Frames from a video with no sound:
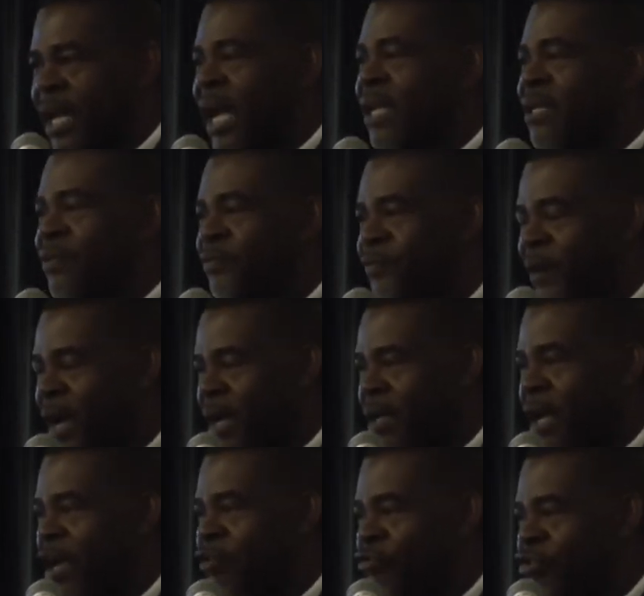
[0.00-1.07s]
and in
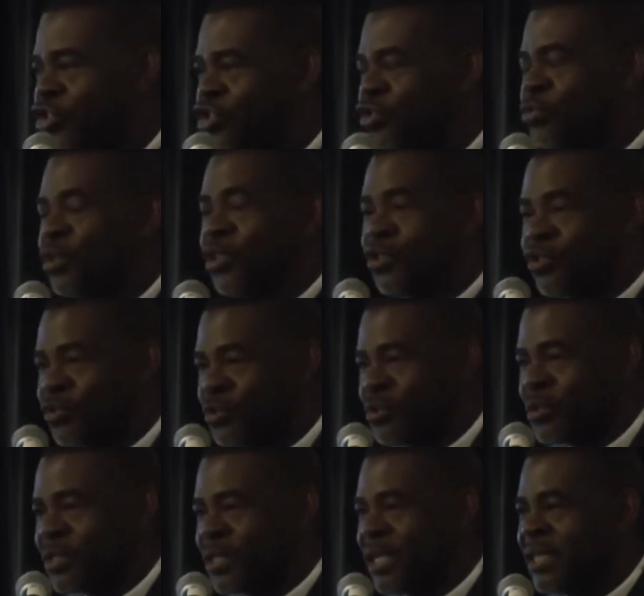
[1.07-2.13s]
fact, I greet you with the
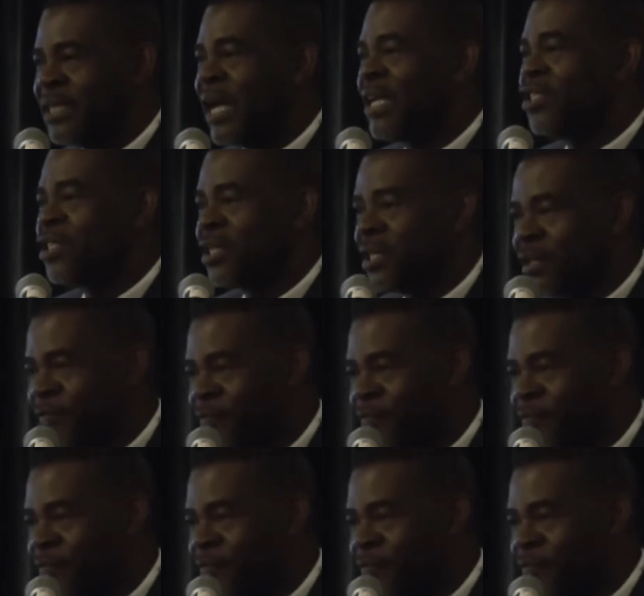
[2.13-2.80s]
news that she